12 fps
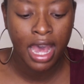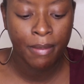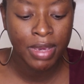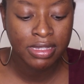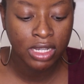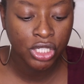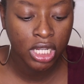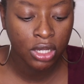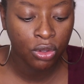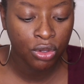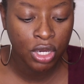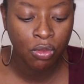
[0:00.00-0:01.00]
Essentially,
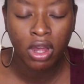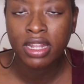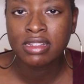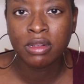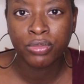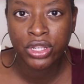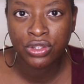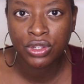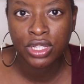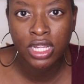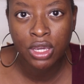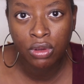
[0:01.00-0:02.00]
all you want is the bristle
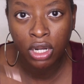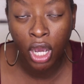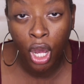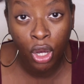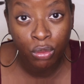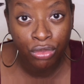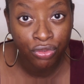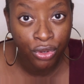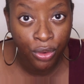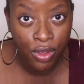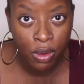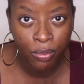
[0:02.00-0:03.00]
so that you can comb
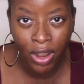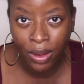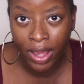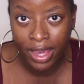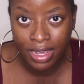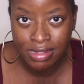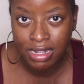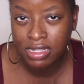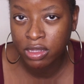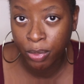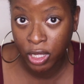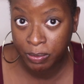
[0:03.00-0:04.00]
through your brow hairs. That's
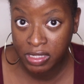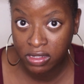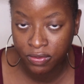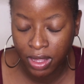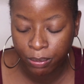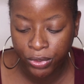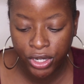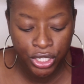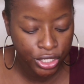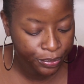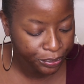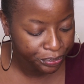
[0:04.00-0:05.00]
the purpose of that
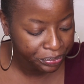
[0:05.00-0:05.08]
brush.